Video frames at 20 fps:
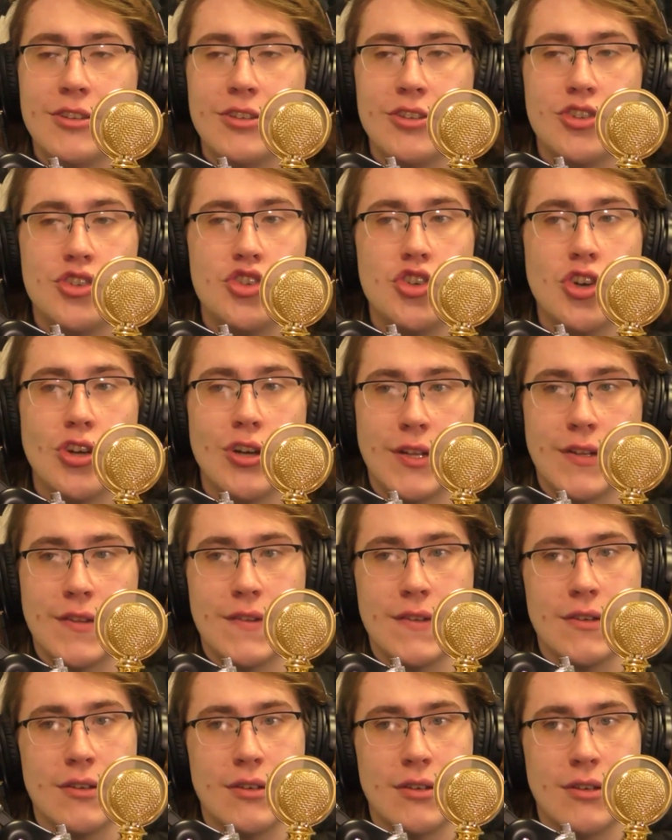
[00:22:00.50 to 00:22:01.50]
shouldn't.
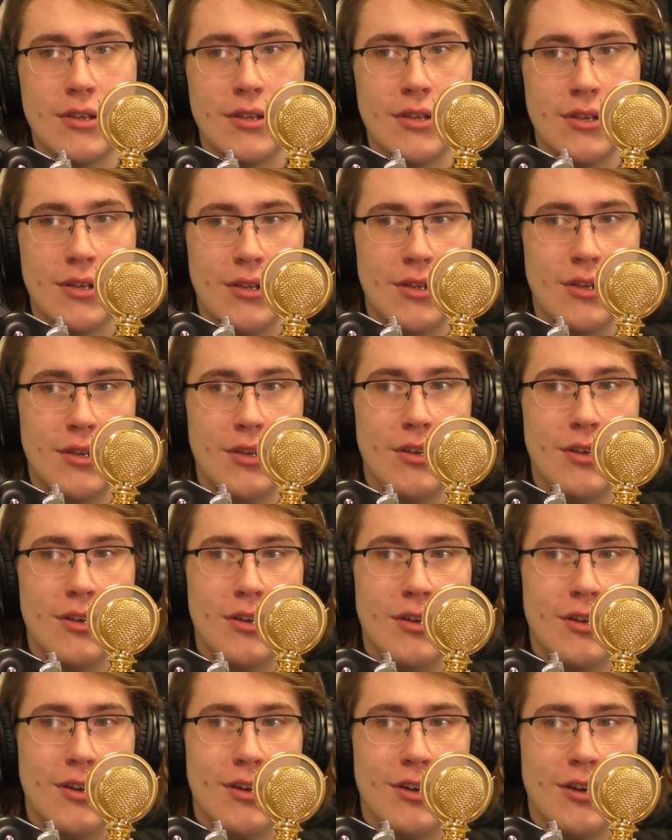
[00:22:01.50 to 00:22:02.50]

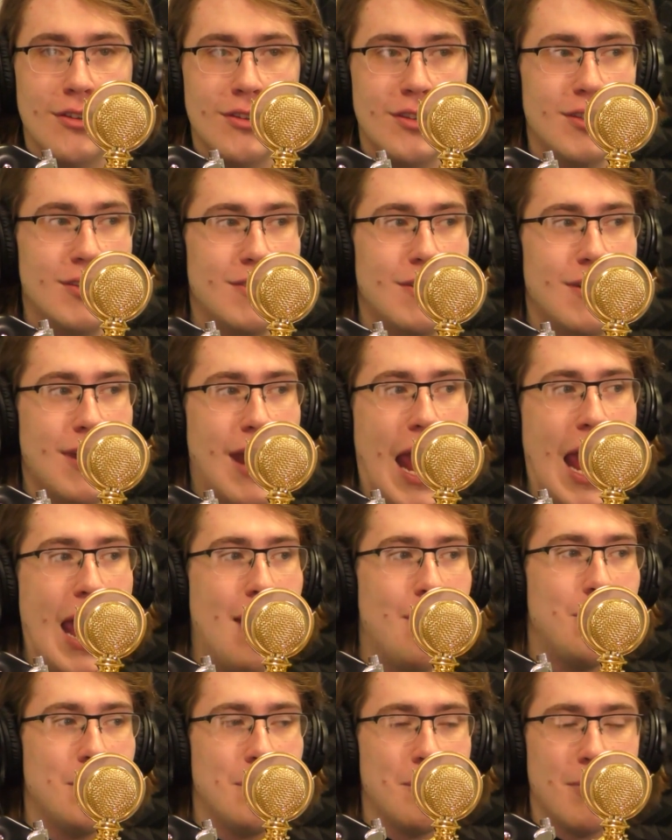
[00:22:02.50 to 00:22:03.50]
That didn't
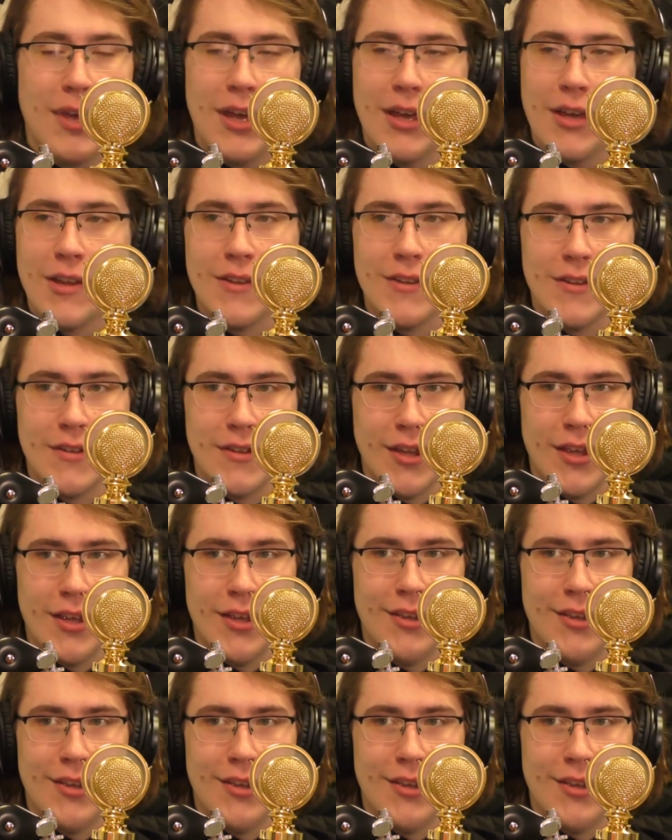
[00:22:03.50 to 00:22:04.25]
happen back in the day.